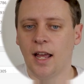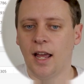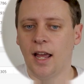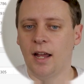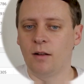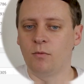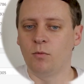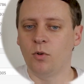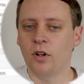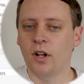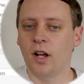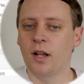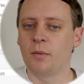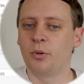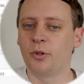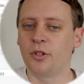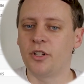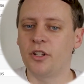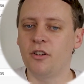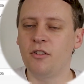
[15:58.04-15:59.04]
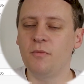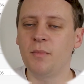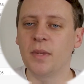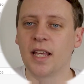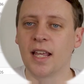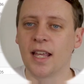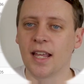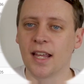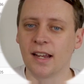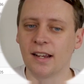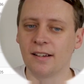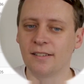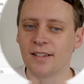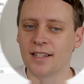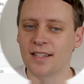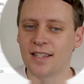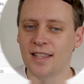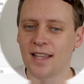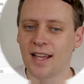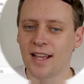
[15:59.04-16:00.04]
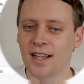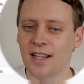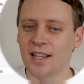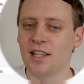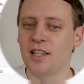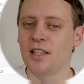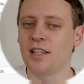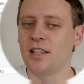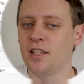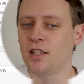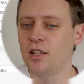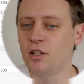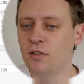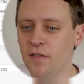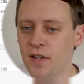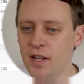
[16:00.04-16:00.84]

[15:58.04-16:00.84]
And what I'm presuming here is that you've